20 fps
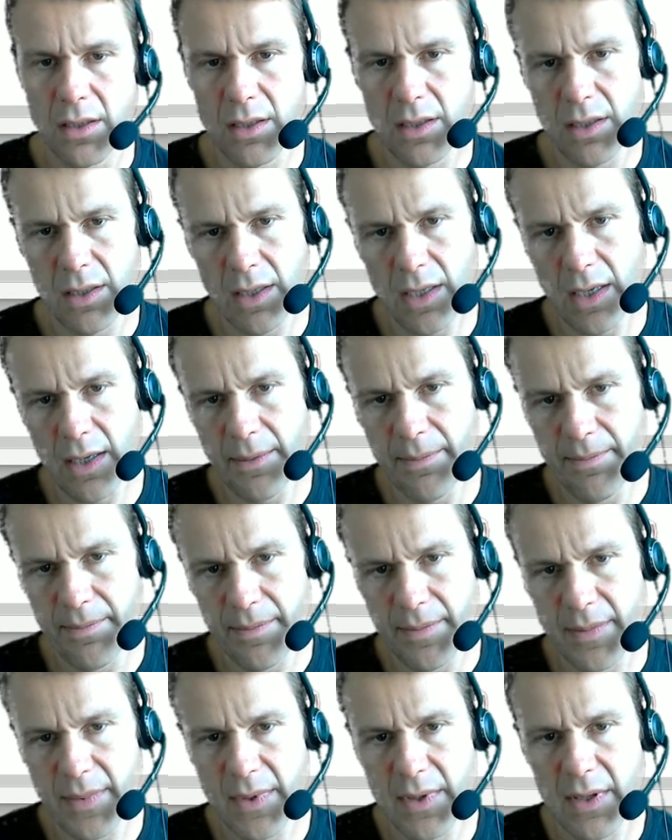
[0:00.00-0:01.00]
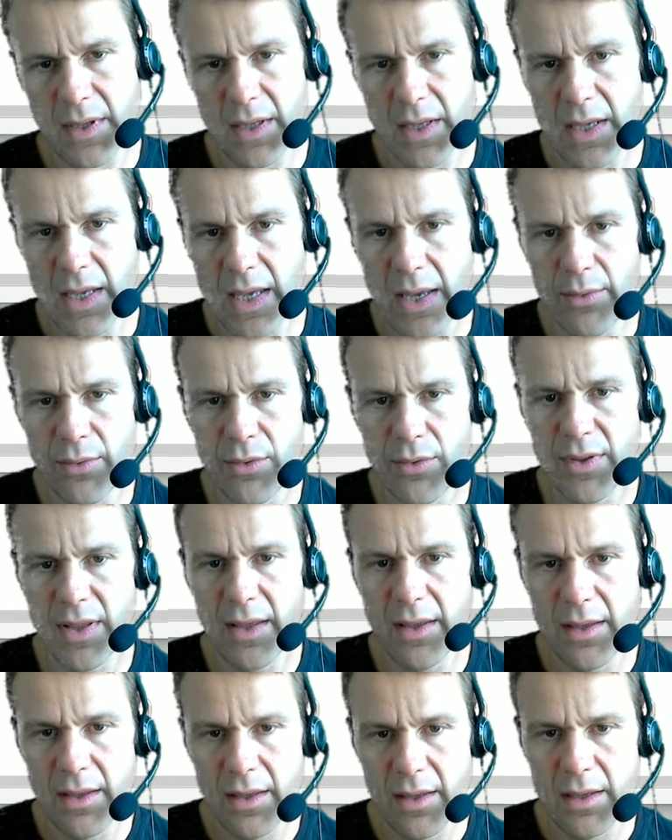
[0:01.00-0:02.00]
Yeah, I'll call
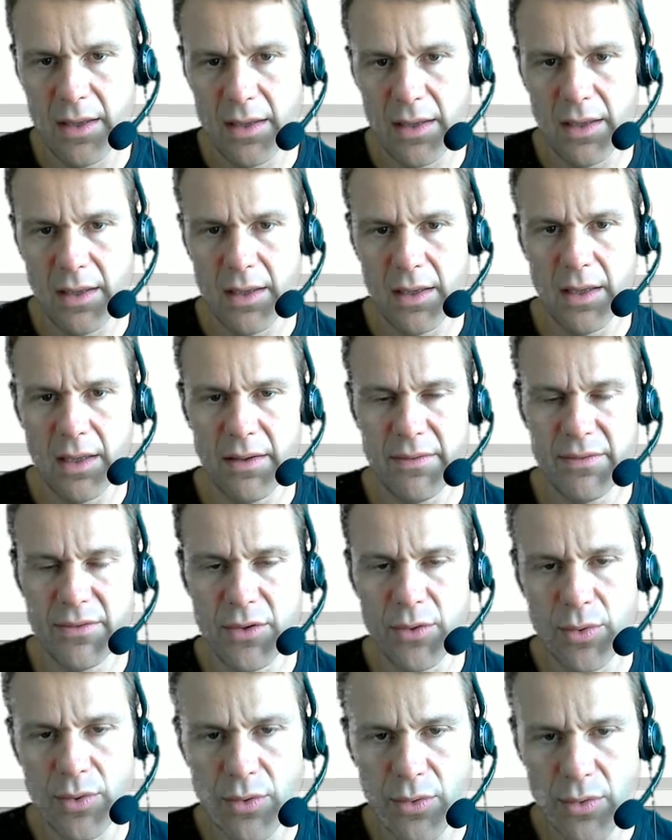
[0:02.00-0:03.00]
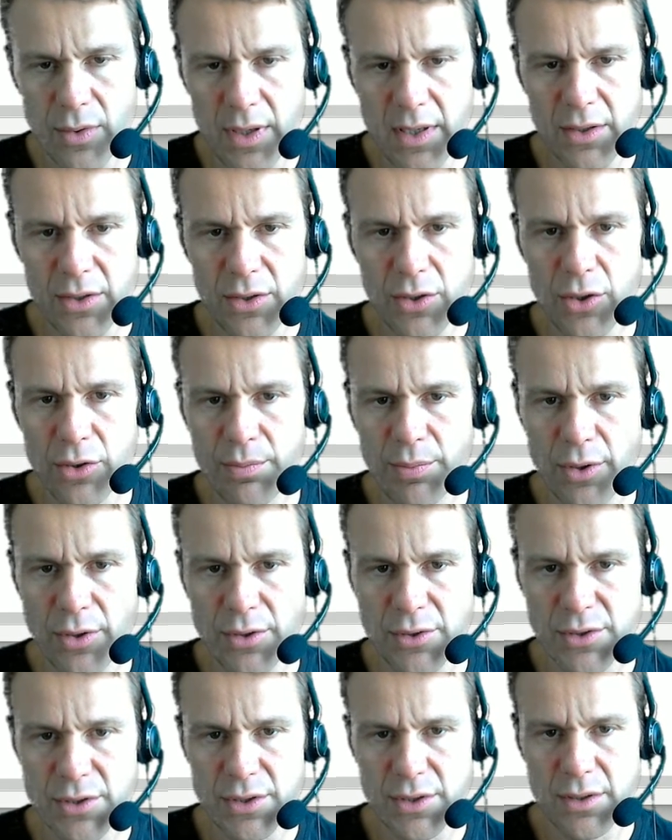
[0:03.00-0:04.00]
that F2. We'll call it new
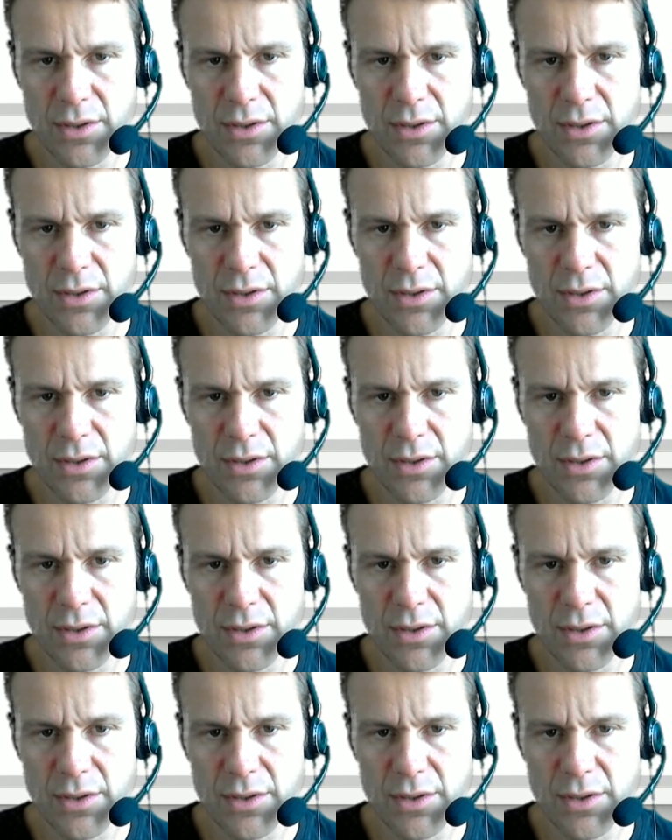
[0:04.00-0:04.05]
pos.